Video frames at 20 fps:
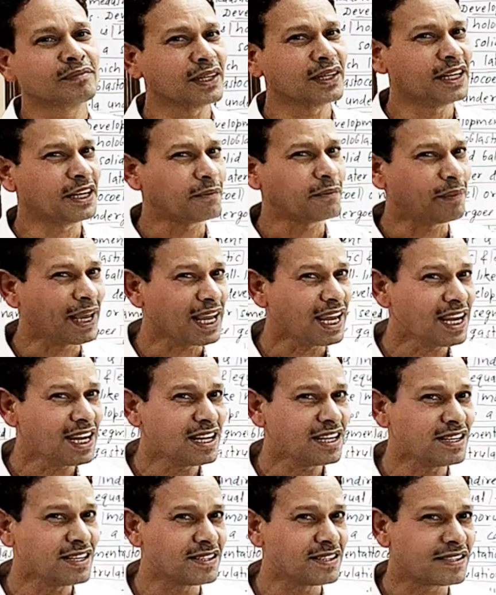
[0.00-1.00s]
It
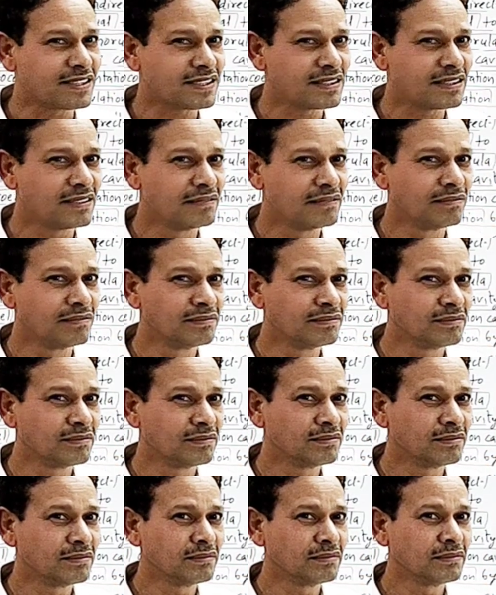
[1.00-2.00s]
means
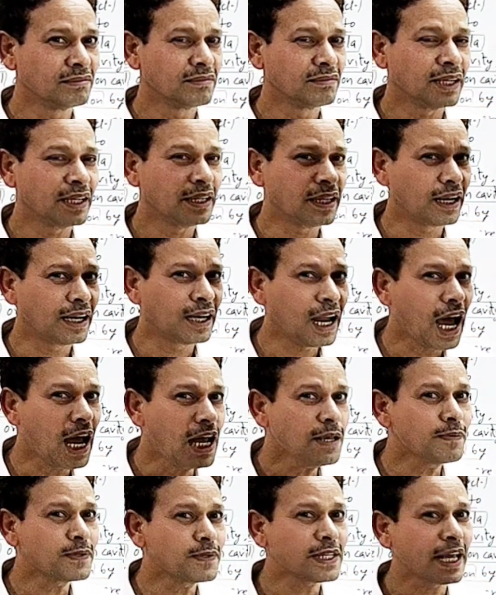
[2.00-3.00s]
in the
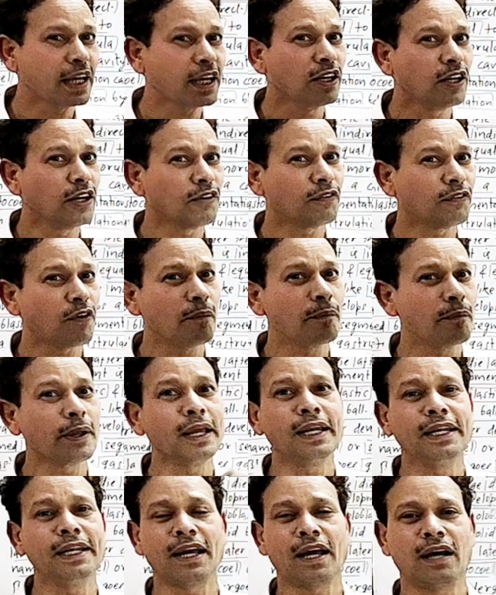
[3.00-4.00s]
life cycle of
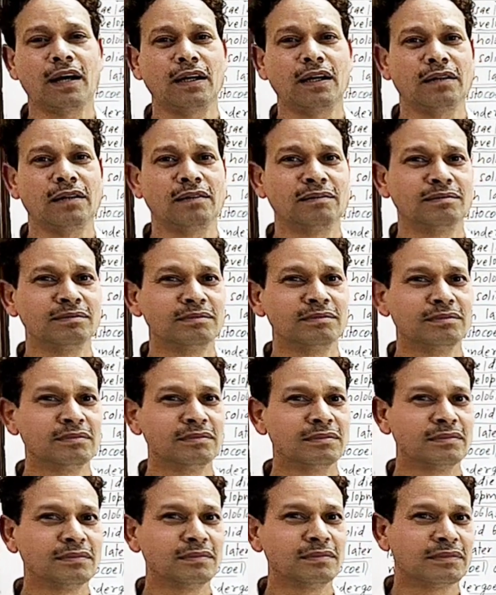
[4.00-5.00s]
Obelia,
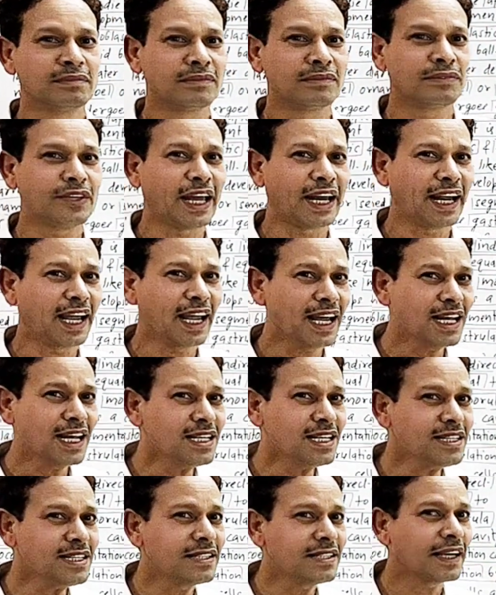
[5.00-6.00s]
there
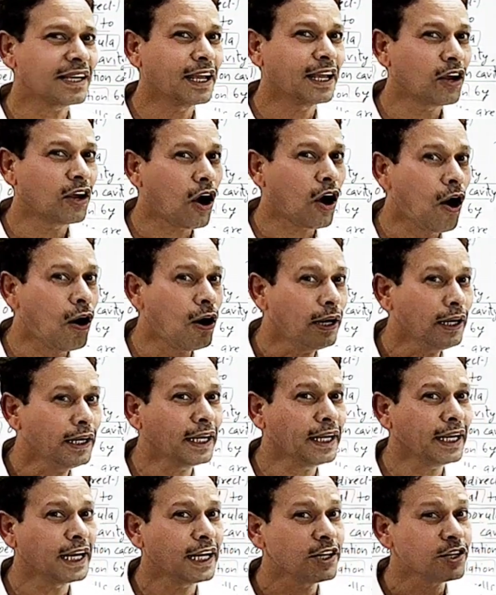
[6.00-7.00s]
is an
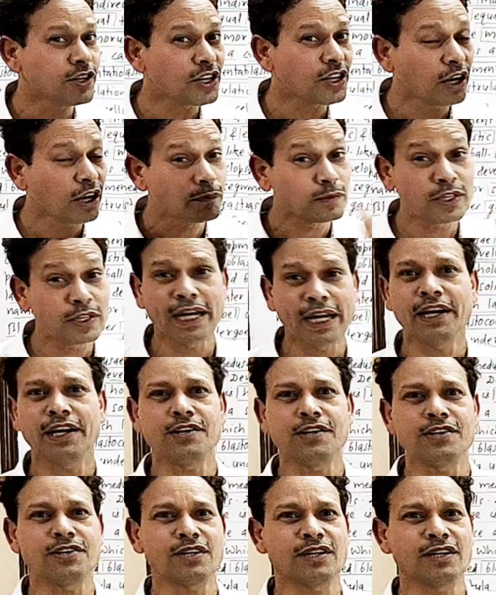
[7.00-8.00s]
alternation of
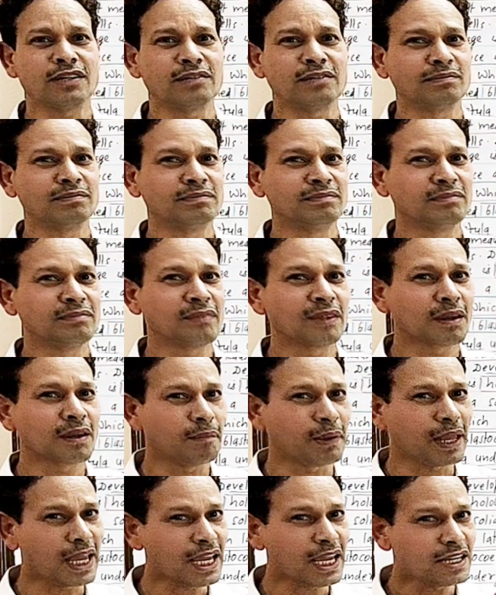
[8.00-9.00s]
generation.
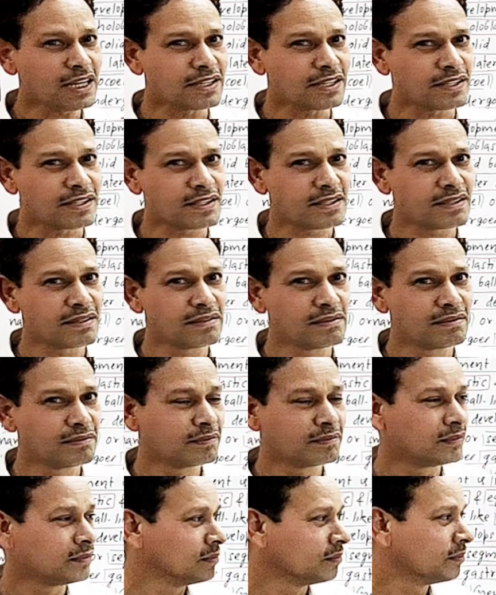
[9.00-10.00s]
Means
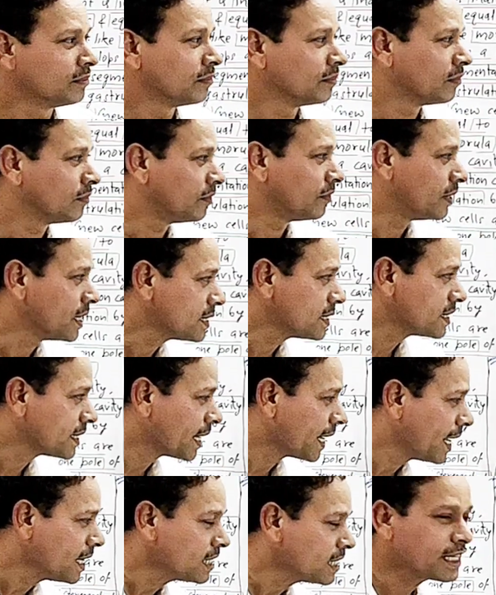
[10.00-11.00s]
this
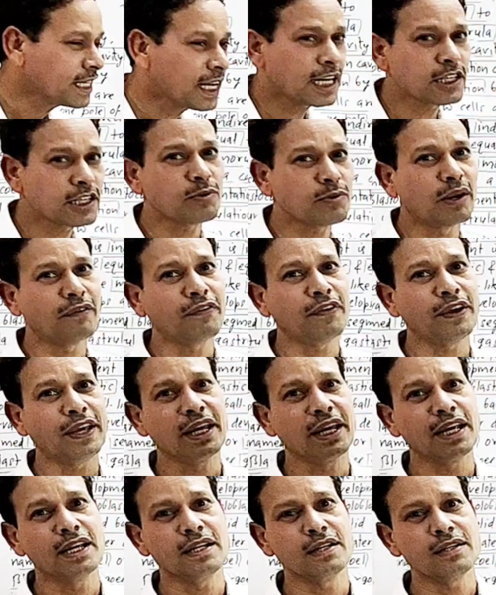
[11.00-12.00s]
asexual
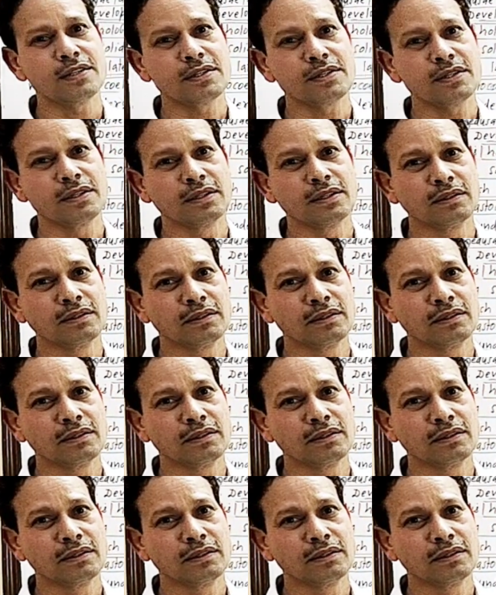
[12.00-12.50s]
phase,